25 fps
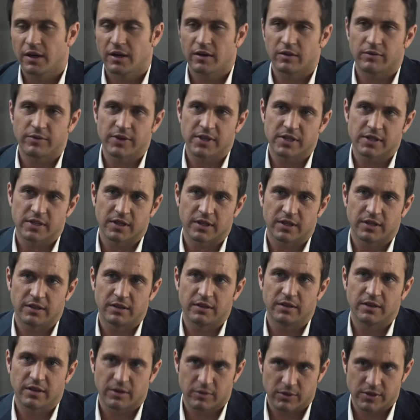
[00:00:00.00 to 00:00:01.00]
And obviously
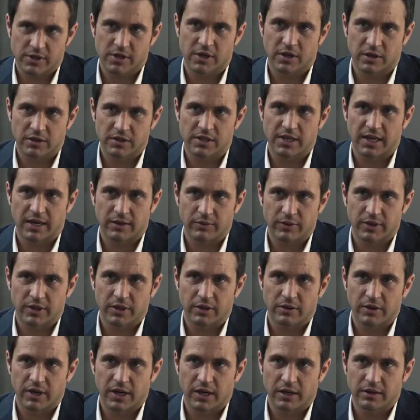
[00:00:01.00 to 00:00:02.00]
there was contact with the
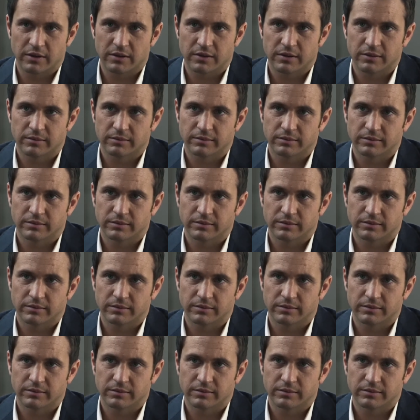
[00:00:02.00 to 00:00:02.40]
ground.